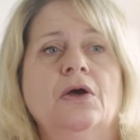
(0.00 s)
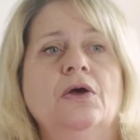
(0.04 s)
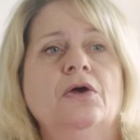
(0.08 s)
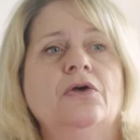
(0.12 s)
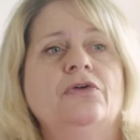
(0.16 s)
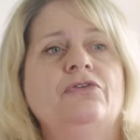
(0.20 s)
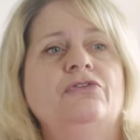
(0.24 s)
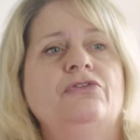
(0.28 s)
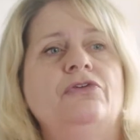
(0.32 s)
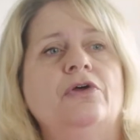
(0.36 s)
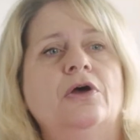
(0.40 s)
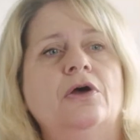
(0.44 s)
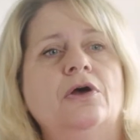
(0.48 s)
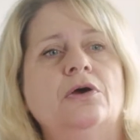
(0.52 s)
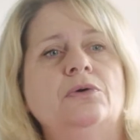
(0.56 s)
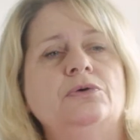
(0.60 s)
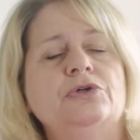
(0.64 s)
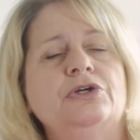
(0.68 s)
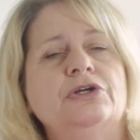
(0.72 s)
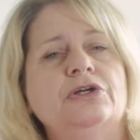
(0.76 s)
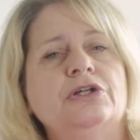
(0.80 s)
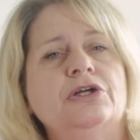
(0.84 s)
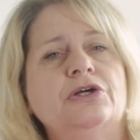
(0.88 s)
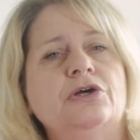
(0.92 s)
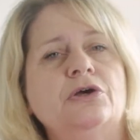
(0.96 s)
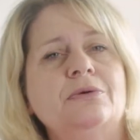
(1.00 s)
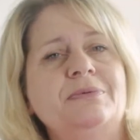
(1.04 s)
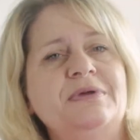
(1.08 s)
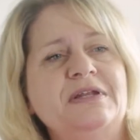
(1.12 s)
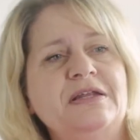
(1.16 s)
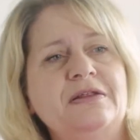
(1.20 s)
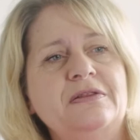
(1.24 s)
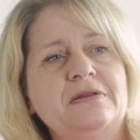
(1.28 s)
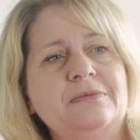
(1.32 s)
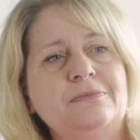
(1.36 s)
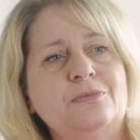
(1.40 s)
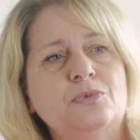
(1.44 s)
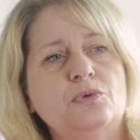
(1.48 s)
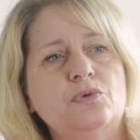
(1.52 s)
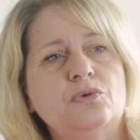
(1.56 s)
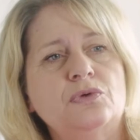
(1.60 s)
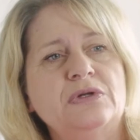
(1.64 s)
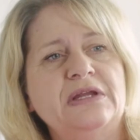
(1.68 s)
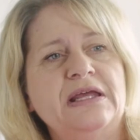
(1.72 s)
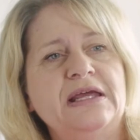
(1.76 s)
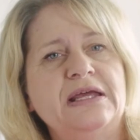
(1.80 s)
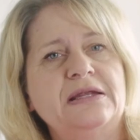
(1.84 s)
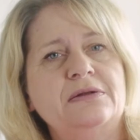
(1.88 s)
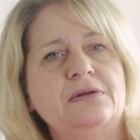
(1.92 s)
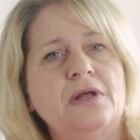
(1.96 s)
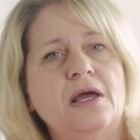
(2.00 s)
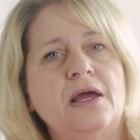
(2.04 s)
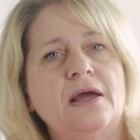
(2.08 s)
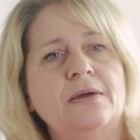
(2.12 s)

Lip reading: So you're going to come in the morning